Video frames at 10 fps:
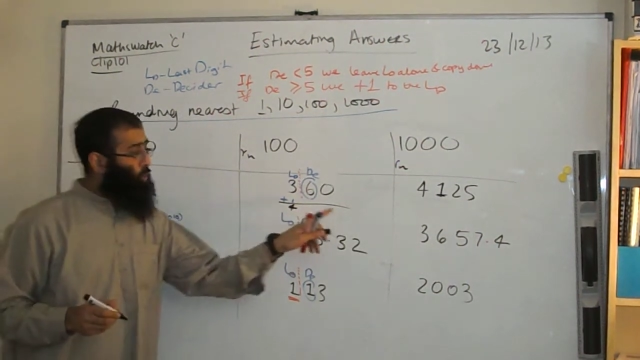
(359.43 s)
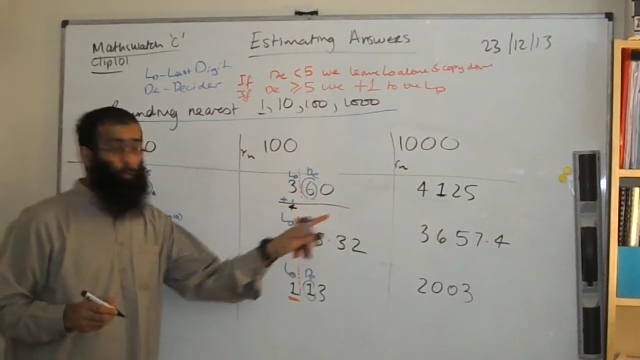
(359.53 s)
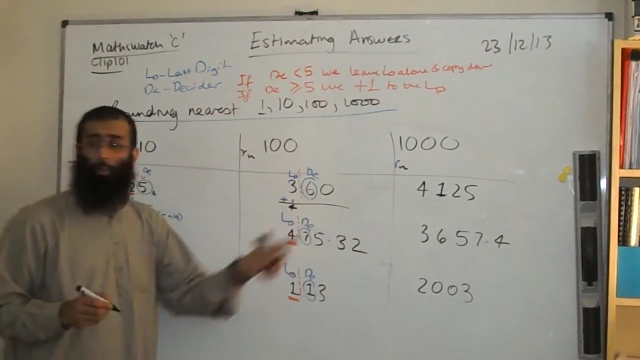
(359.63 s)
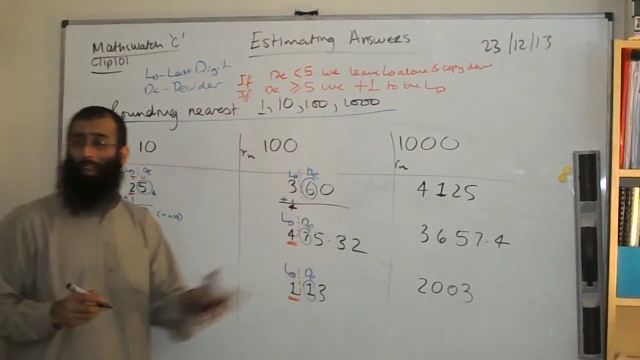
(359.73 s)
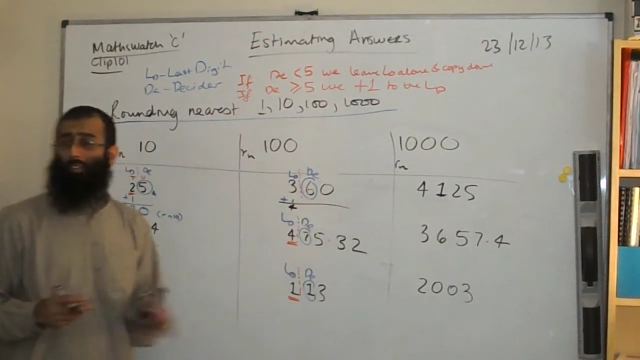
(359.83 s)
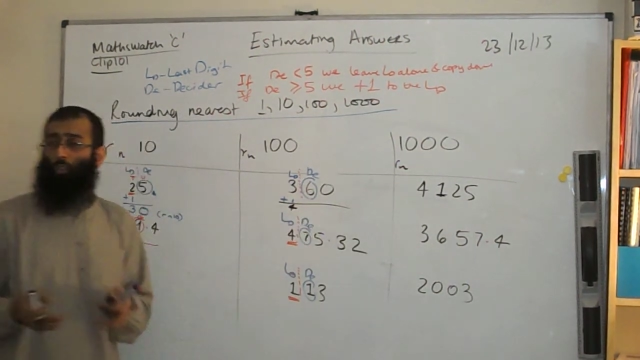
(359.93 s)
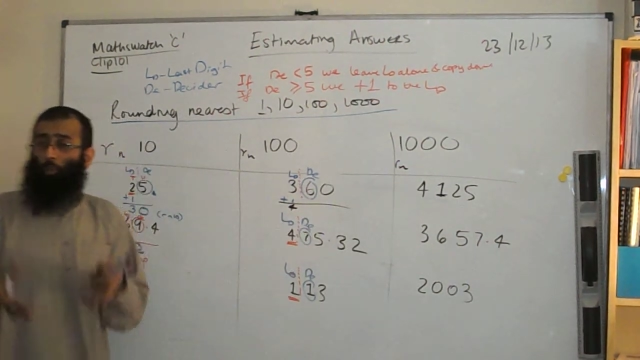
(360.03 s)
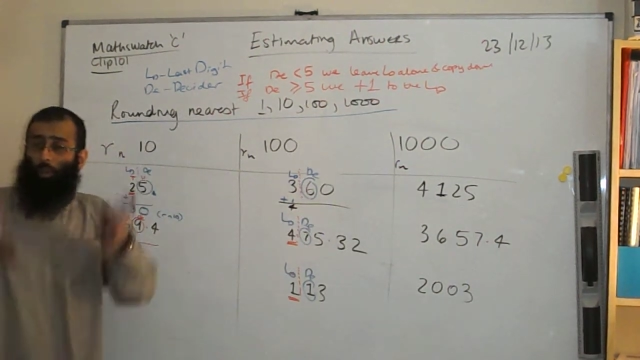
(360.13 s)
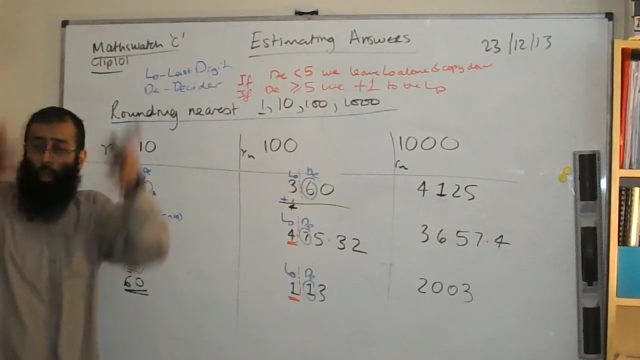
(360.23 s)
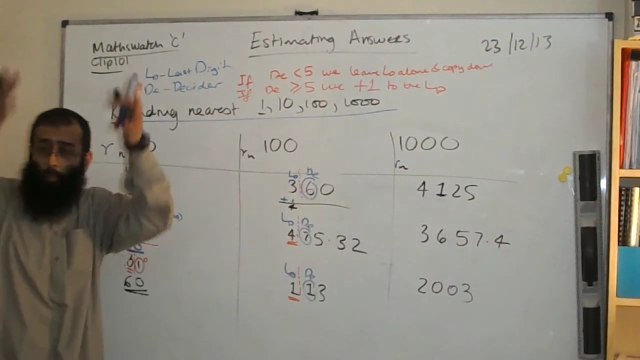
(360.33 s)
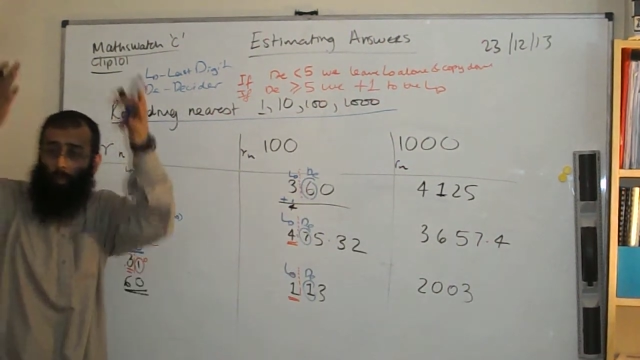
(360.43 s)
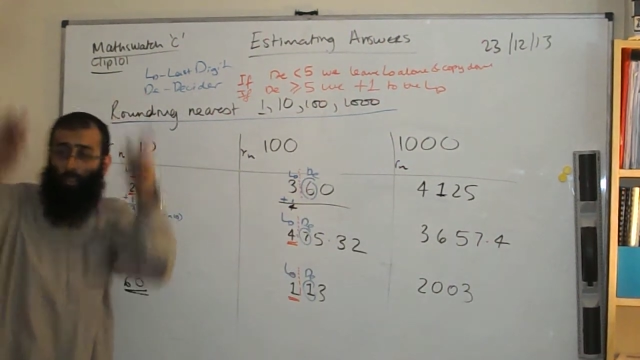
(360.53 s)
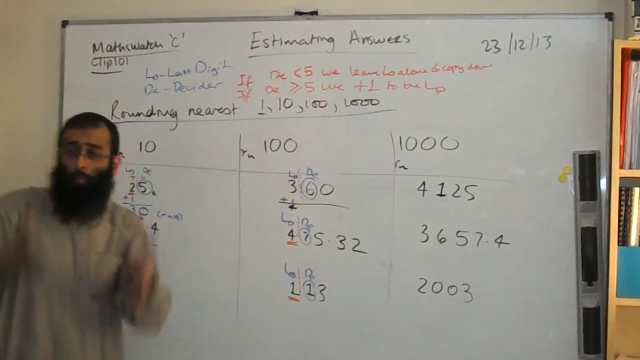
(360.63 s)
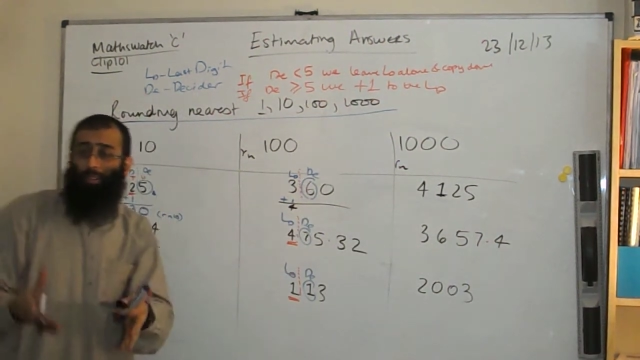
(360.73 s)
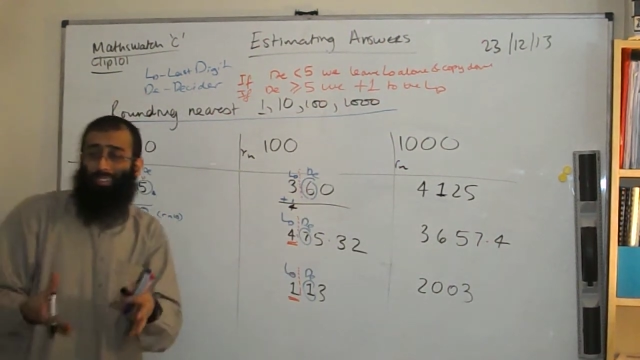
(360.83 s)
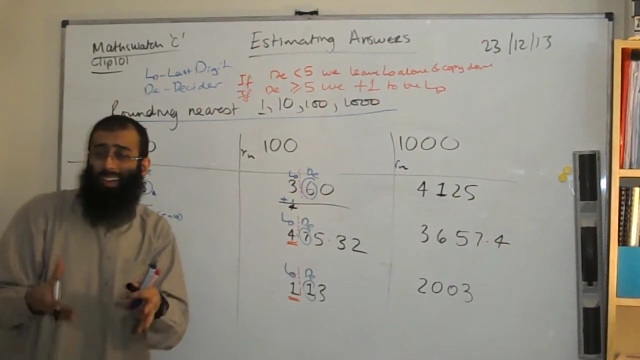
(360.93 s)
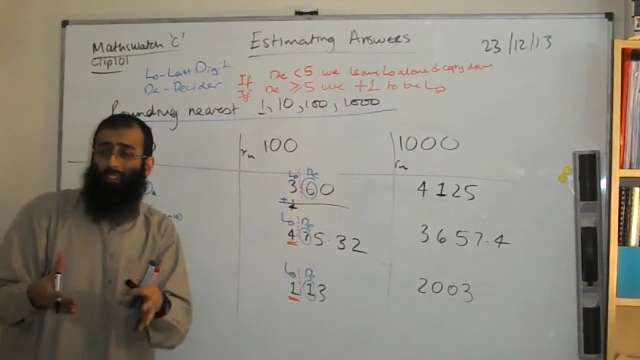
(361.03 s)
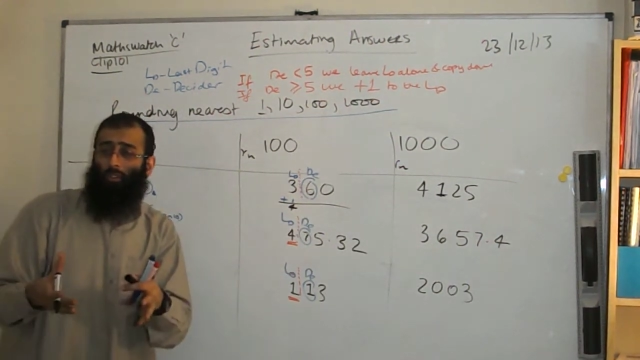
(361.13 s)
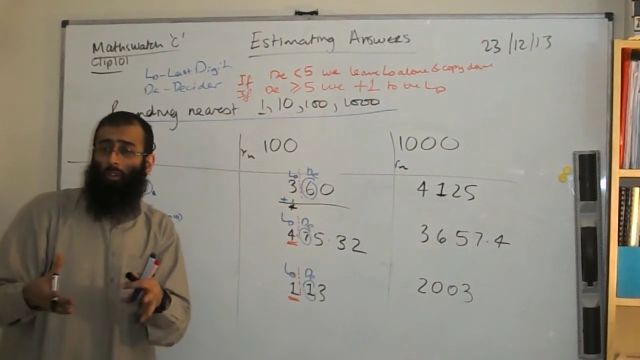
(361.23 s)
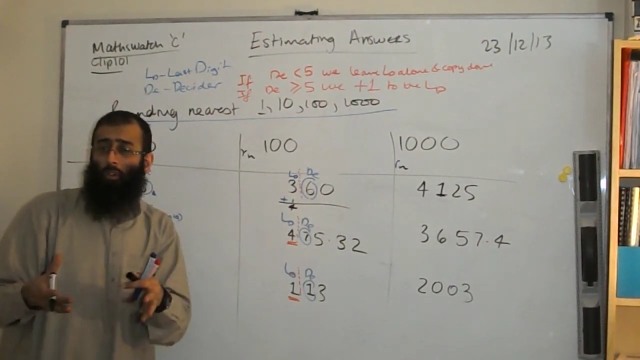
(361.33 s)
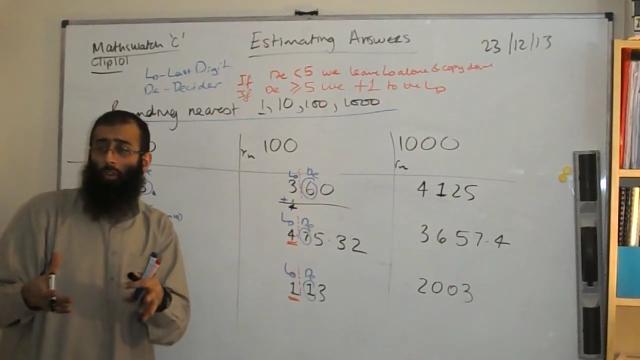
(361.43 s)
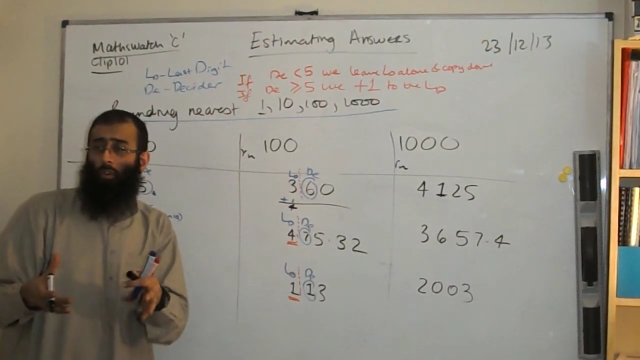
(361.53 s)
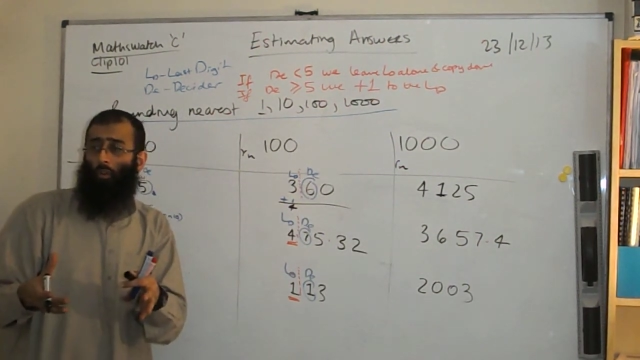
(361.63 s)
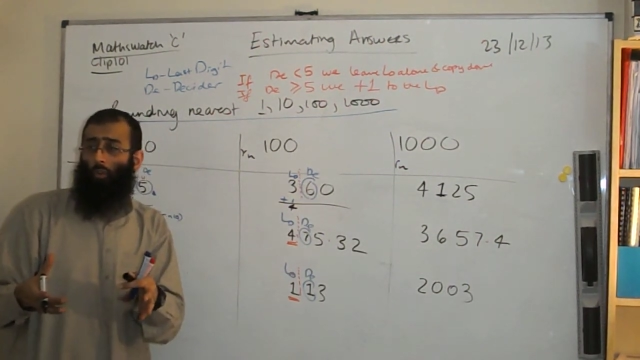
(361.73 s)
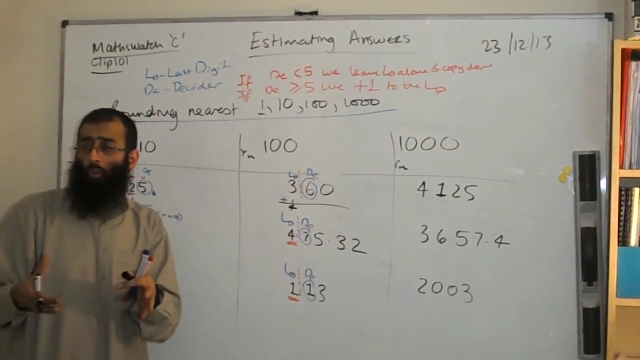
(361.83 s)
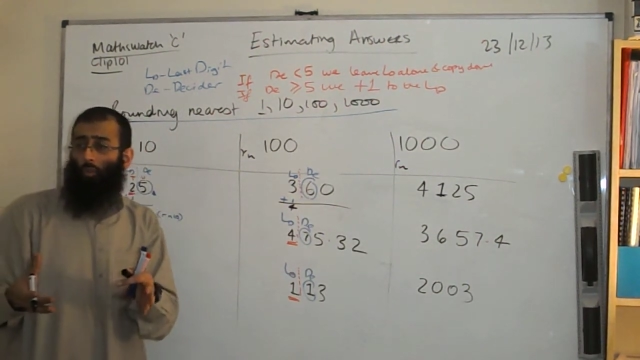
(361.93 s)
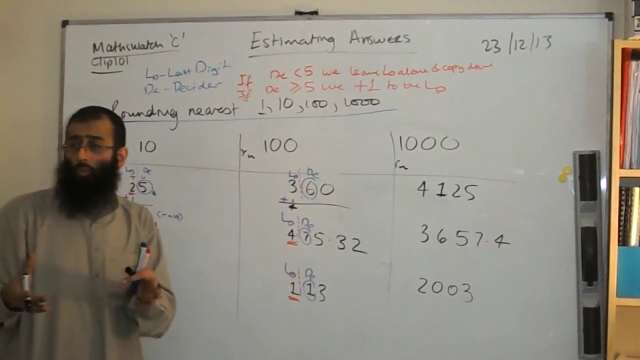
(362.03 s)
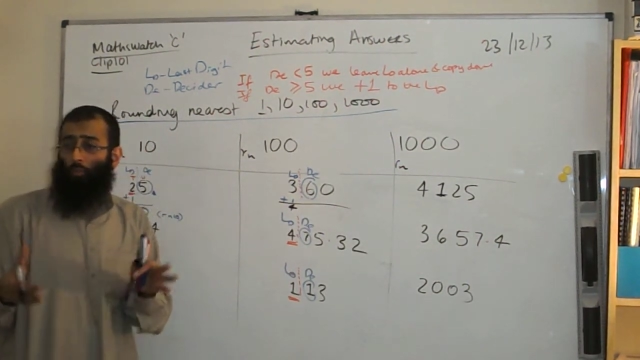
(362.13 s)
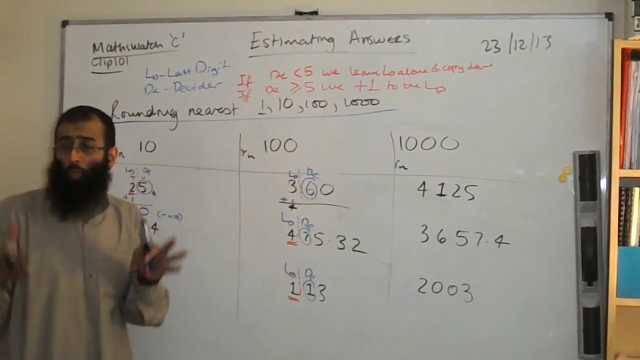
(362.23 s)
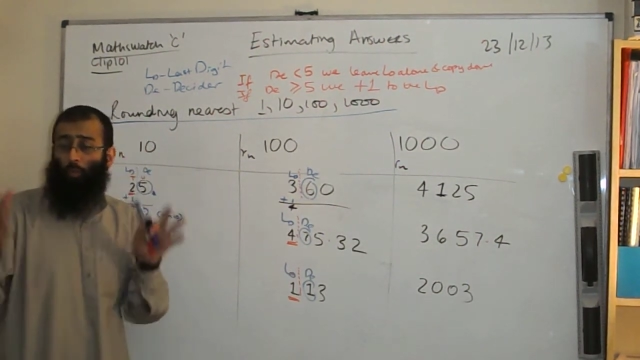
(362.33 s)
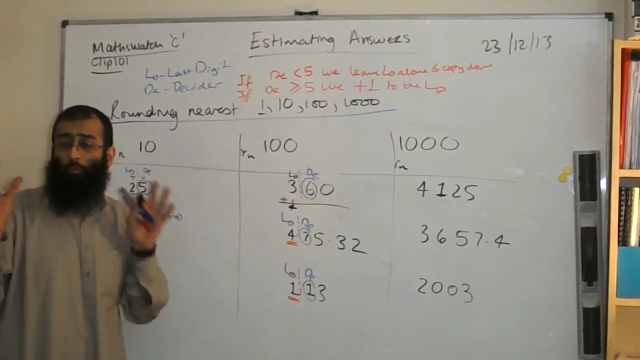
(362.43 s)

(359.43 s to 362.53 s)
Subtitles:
two places? Do we copy the numbers down? Or do we